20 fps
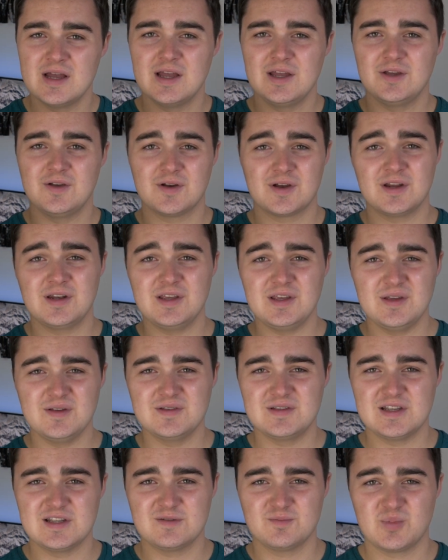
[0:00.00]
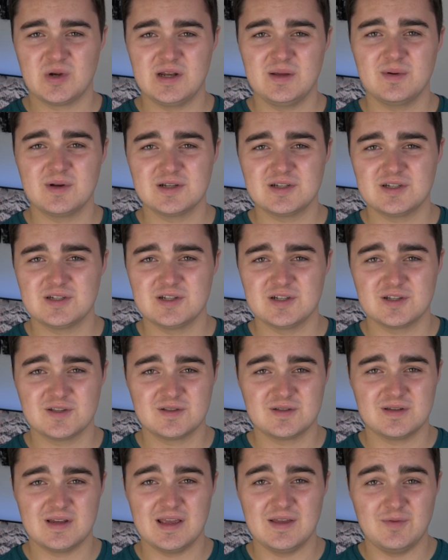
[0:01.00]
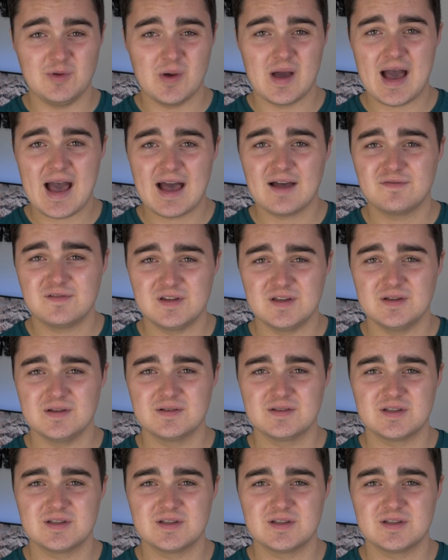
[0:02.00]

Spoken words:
You're going to use this pretty much just if you have to.